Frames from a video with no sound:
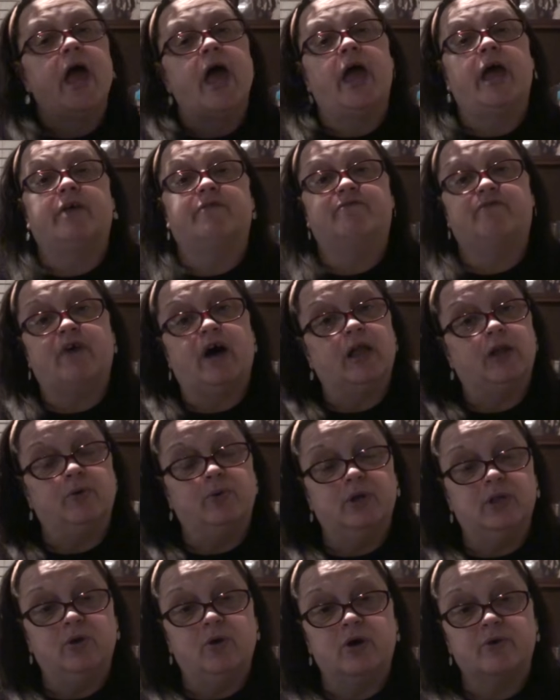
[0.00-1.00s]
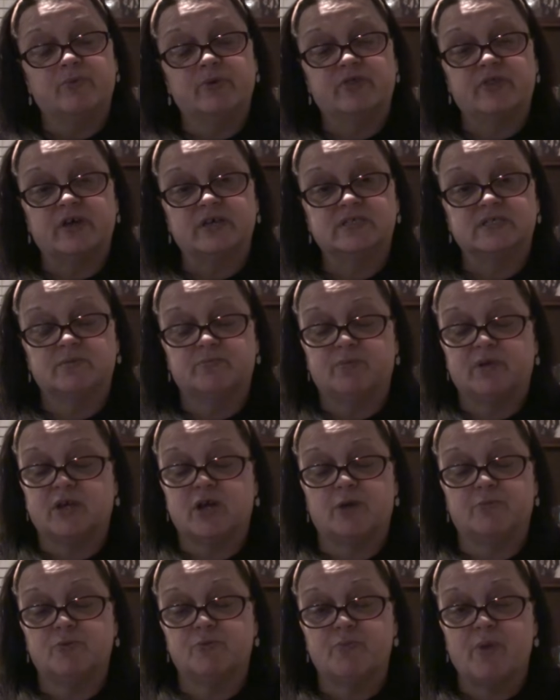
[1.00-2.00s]
and follow along with us and
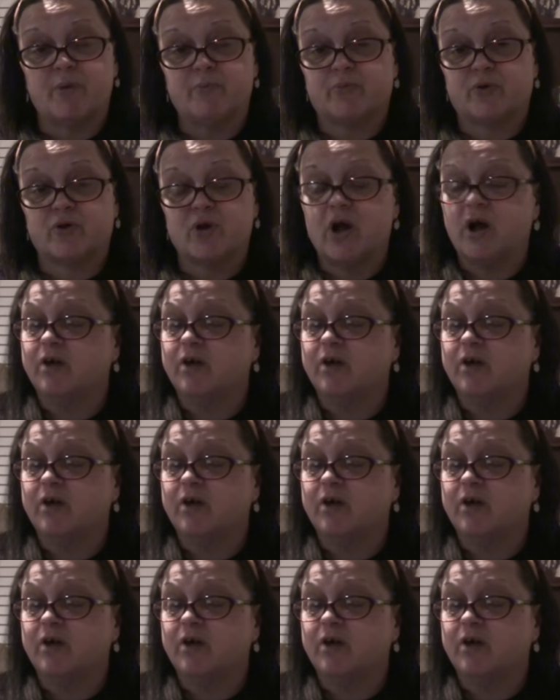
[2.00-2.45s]
become a member